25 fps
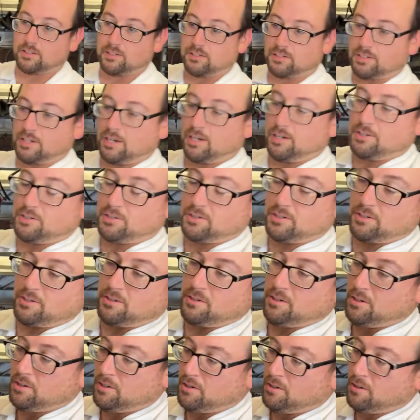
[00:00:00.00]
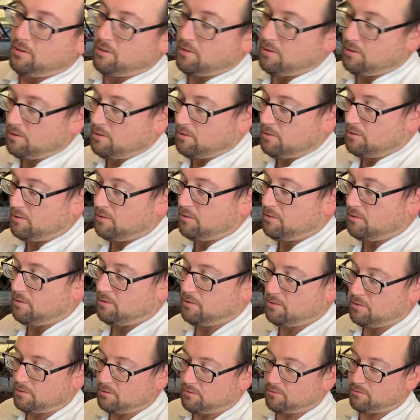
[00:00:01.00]
such.
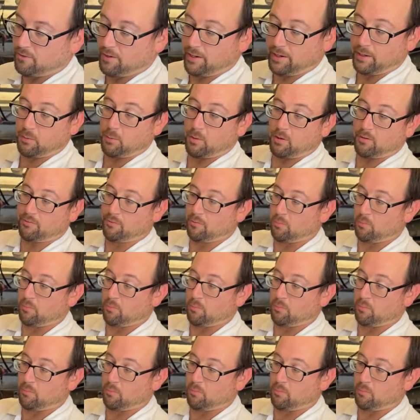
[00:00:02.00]
They're anywhere from